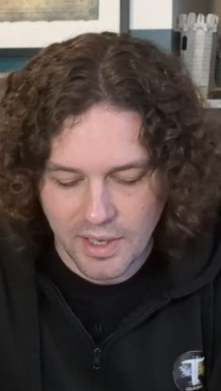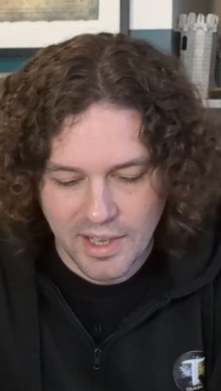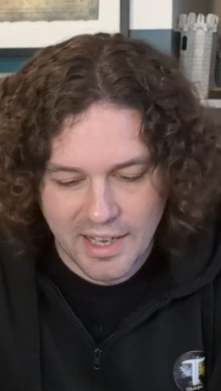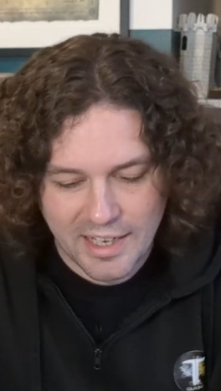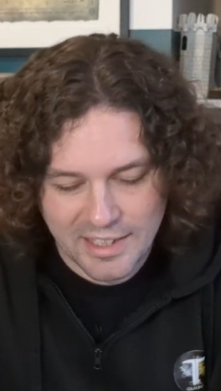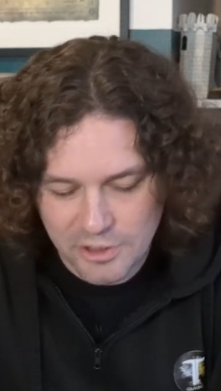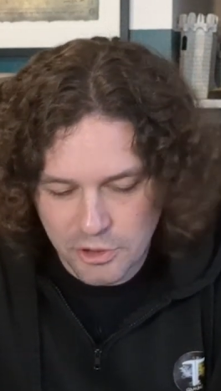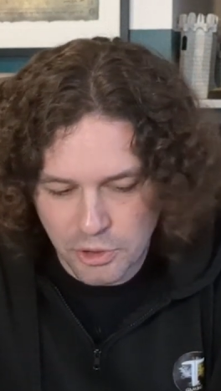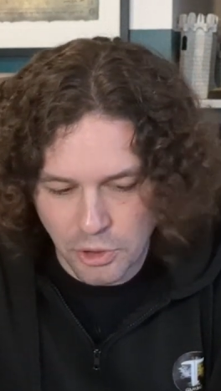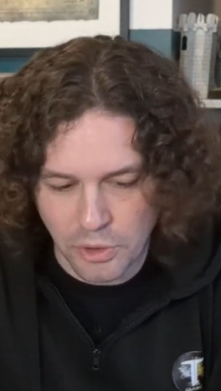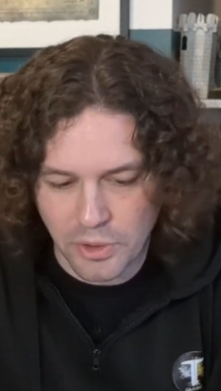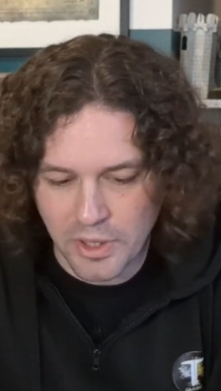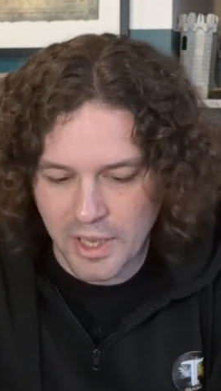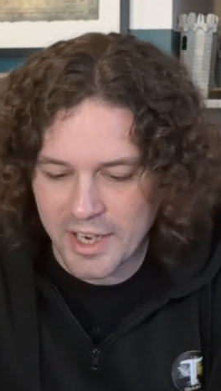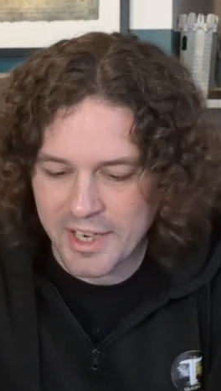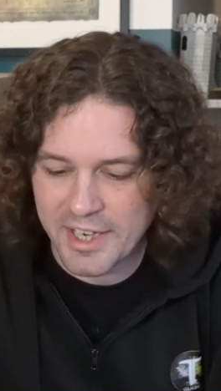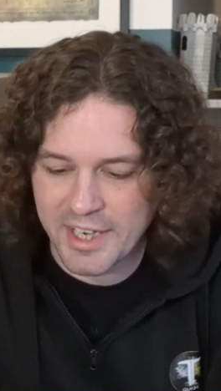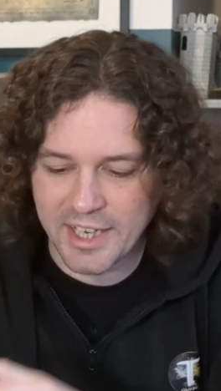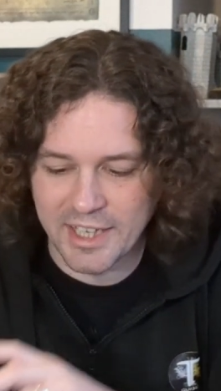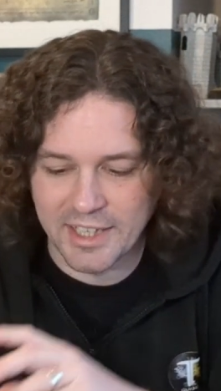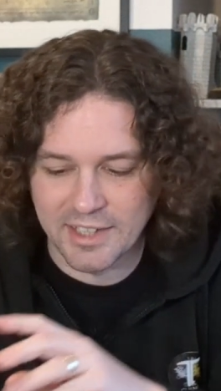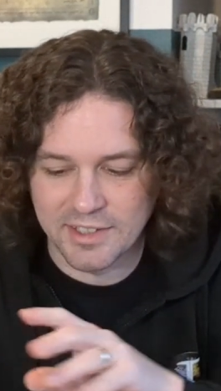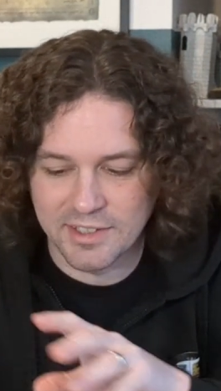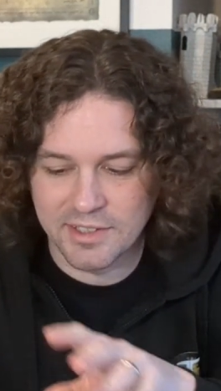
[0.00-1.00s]
That's all that
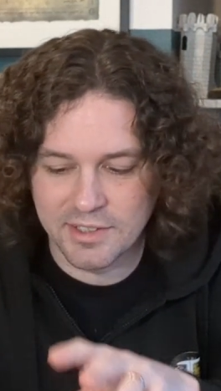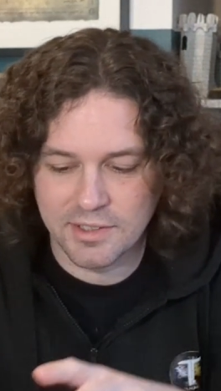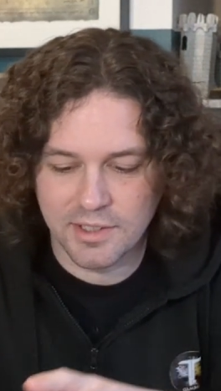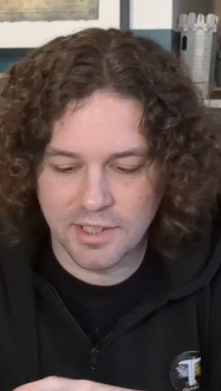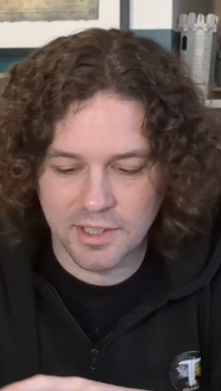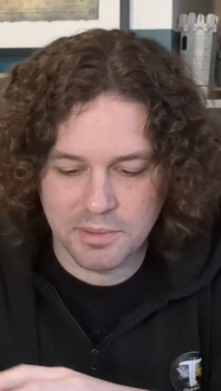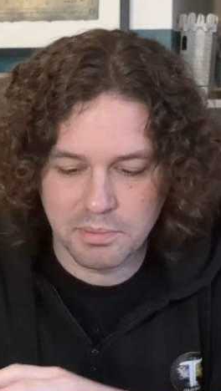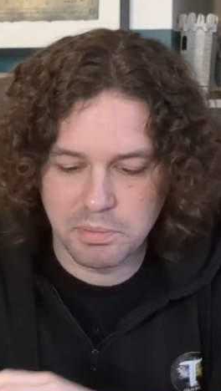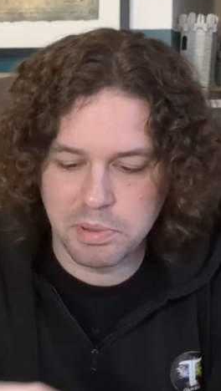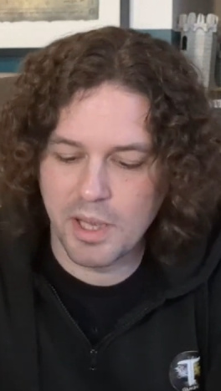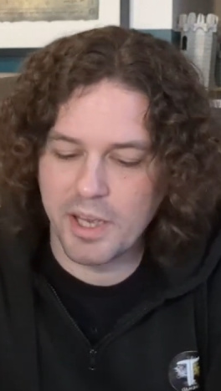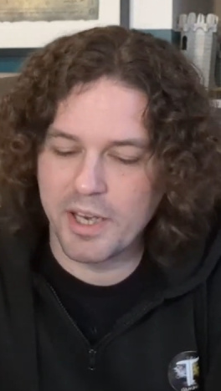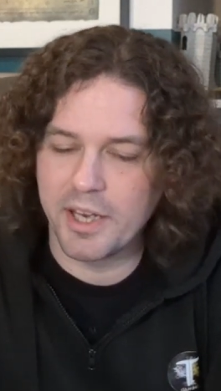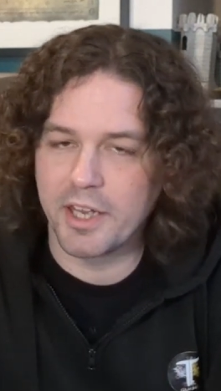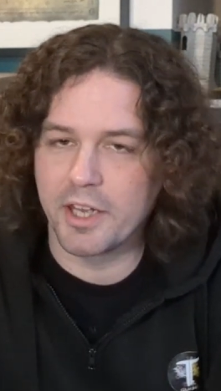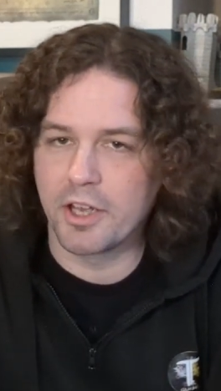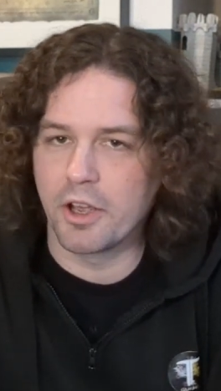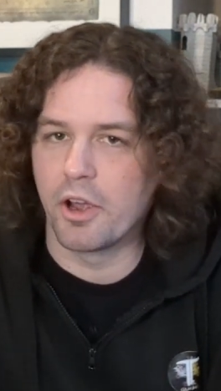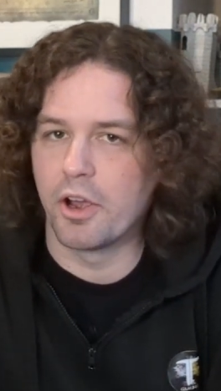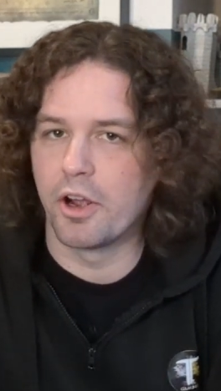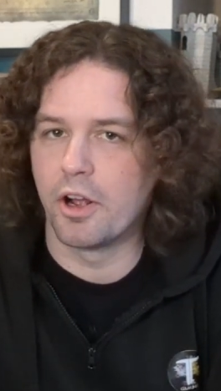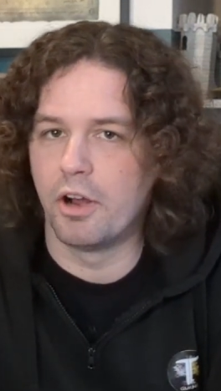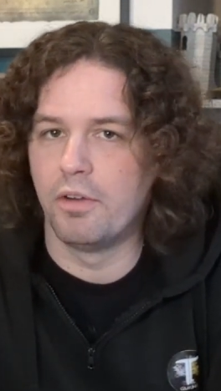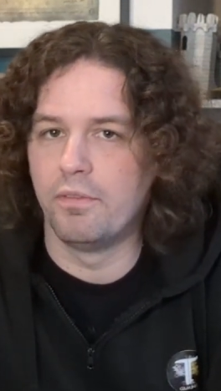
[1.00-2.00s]
needs. There's plenty
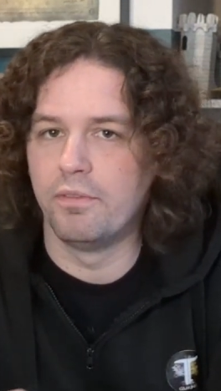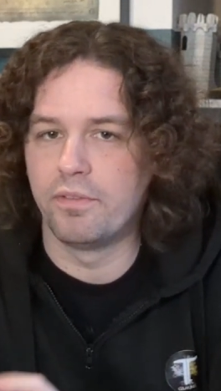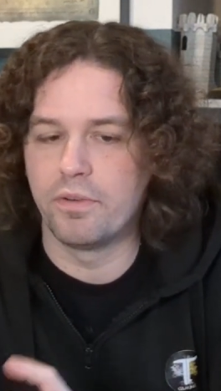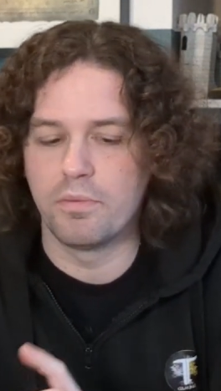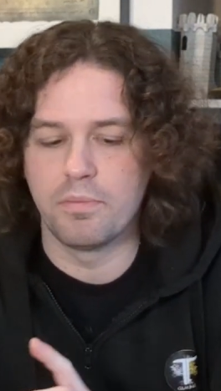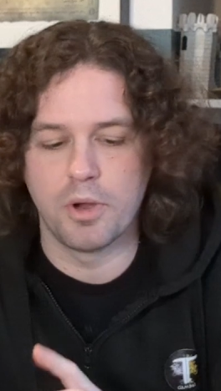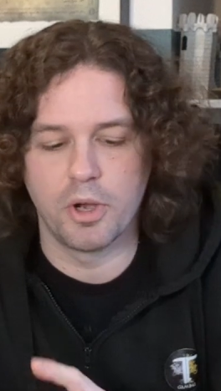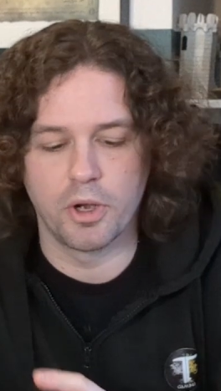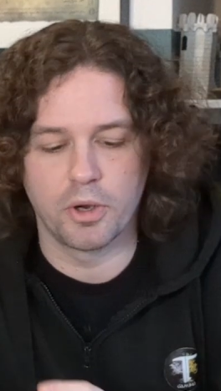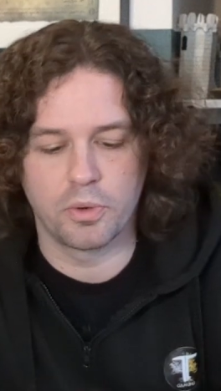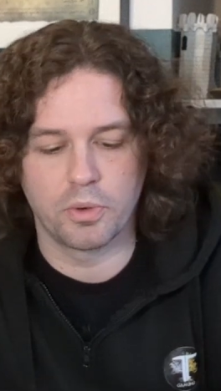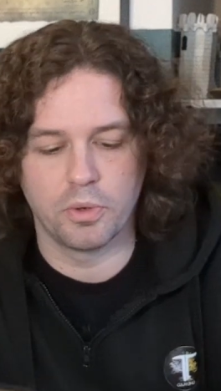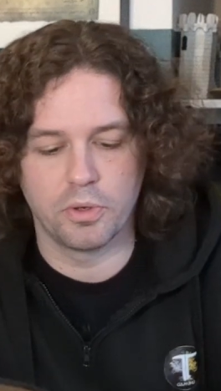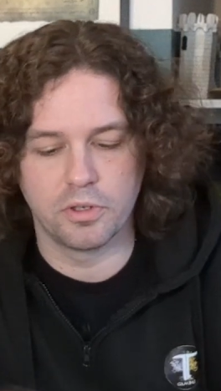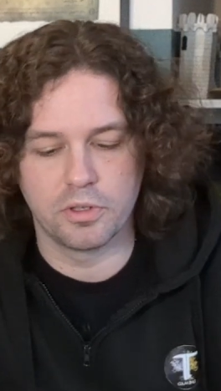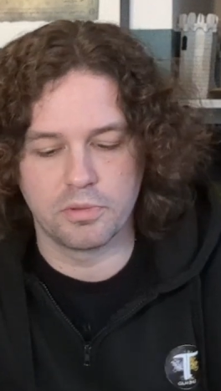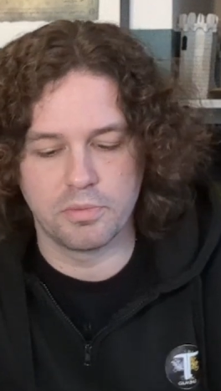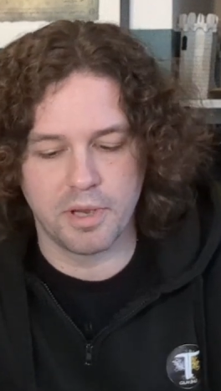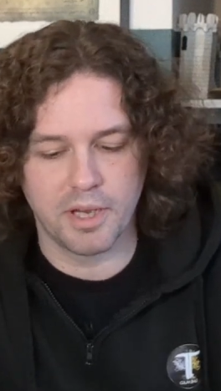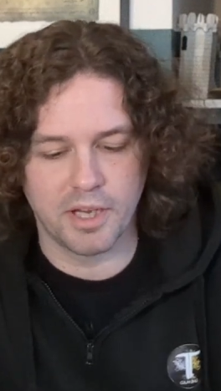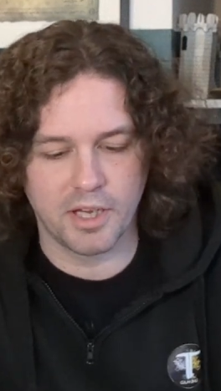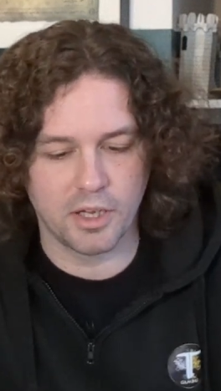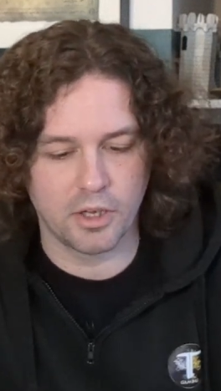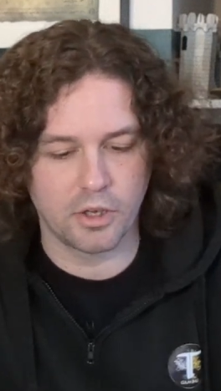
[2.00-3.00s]
going on for Mirkwood to
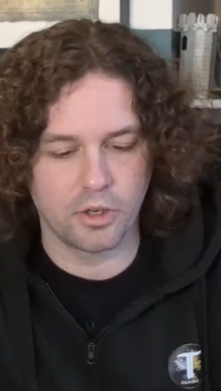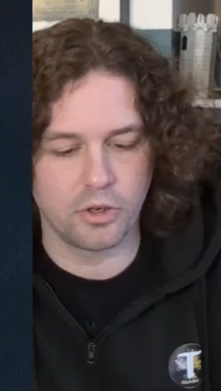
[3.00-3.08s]
make it